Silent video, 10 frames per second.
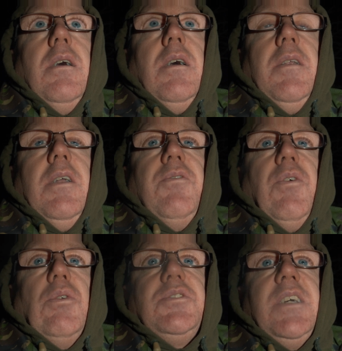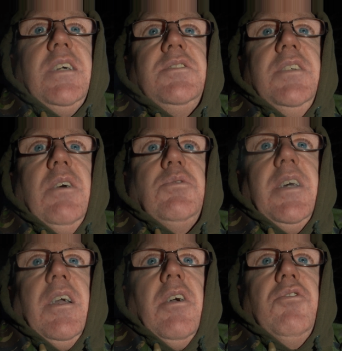and then 4 seconds later it was
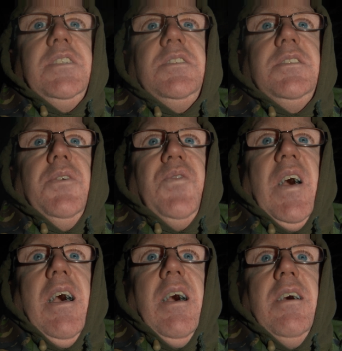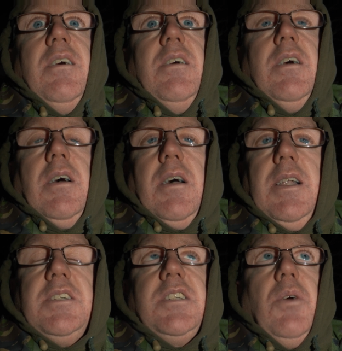like Christopher,
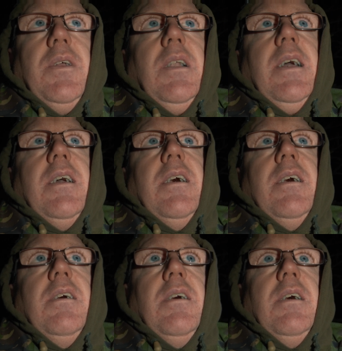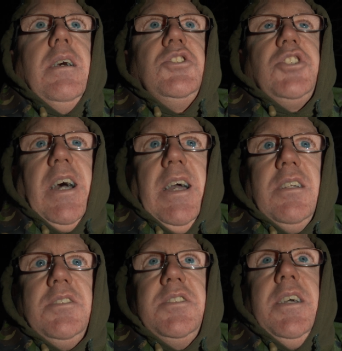and it sounded like a
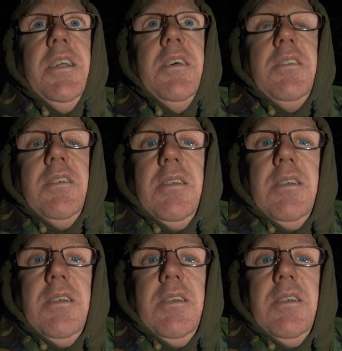child saying it.